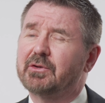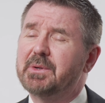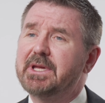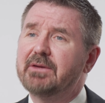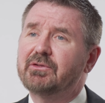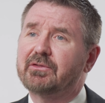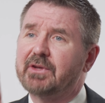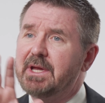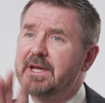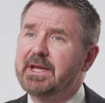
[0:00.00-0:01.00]
So, it gives us,
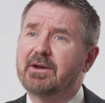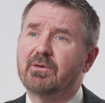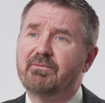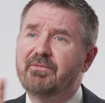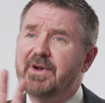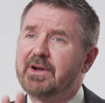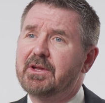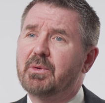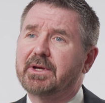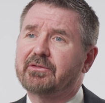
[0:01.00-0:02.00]
in a very
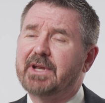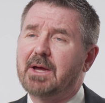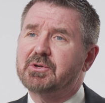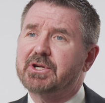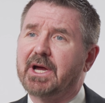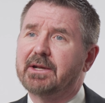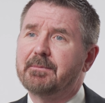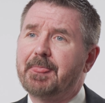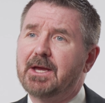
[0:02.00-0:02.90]
quick snapshot,